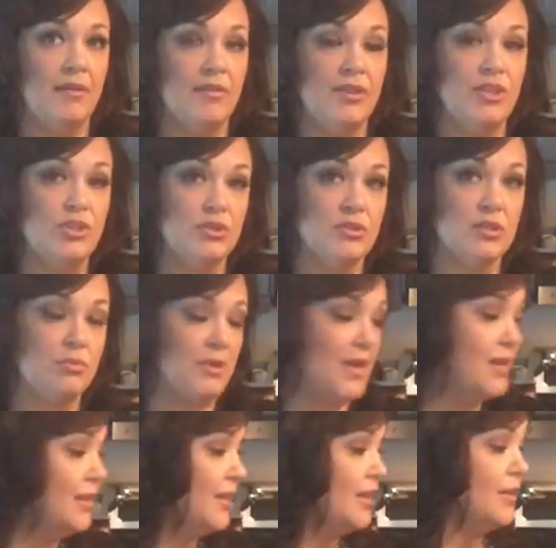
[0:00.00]
the juices run
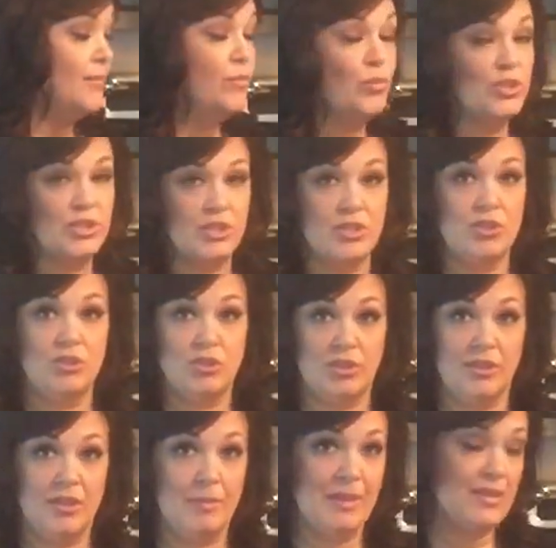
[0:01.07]
clear, which is
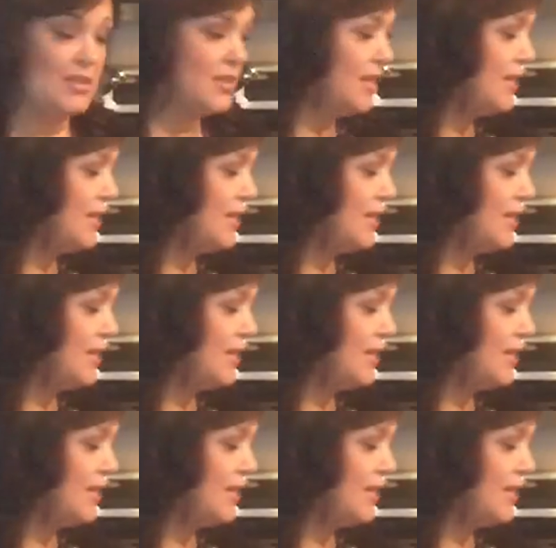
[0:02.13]
usually the best